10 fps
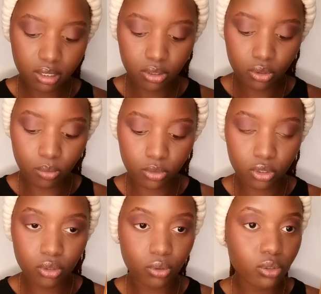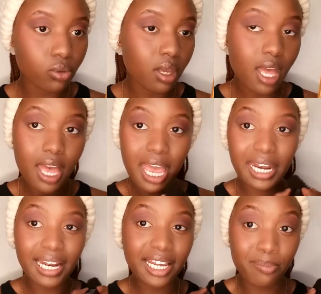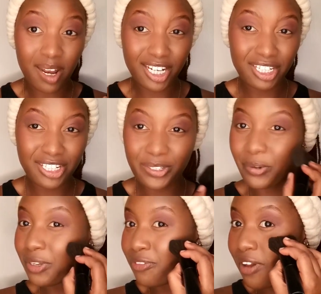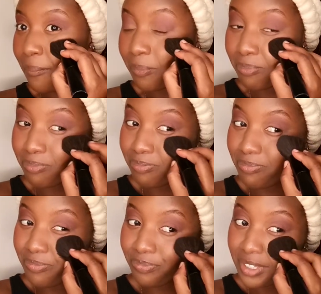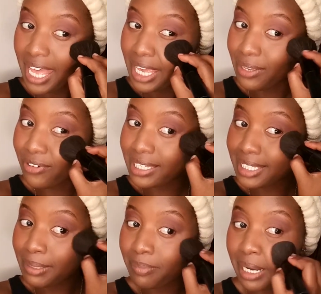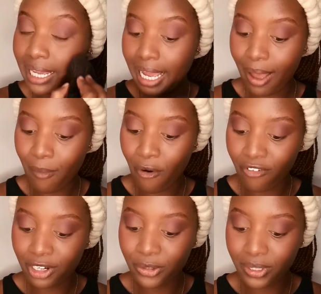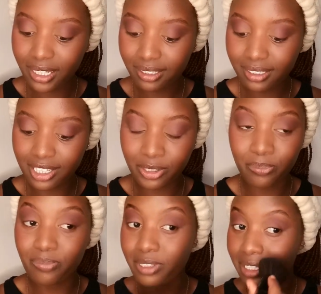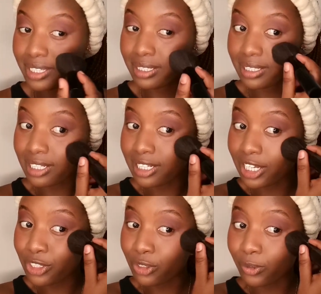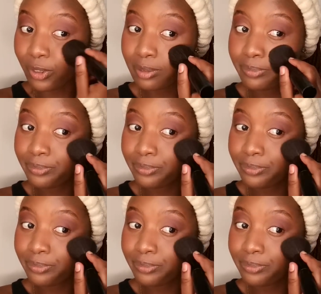So I'm just going to, and I like blush. So if I seem like I'm overdoing, it's intentional.